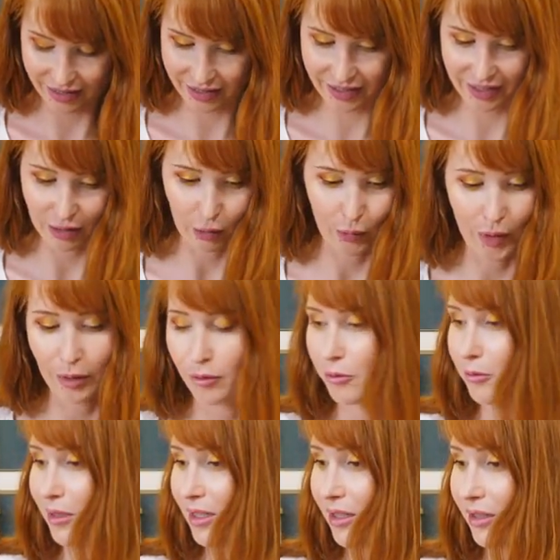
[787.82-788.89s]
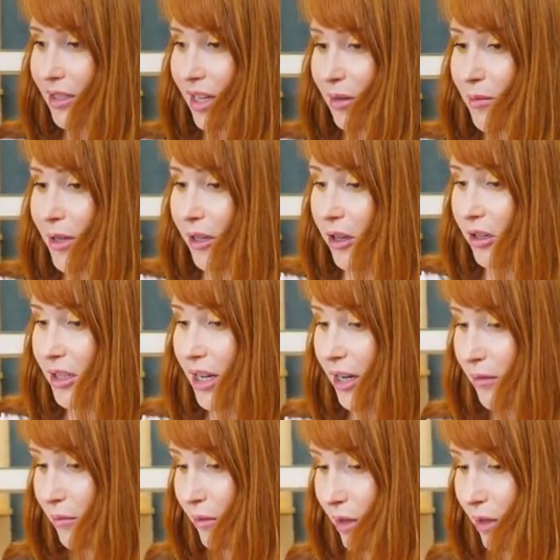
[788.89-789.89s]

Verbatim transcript: I think it'll probably still take me a long time.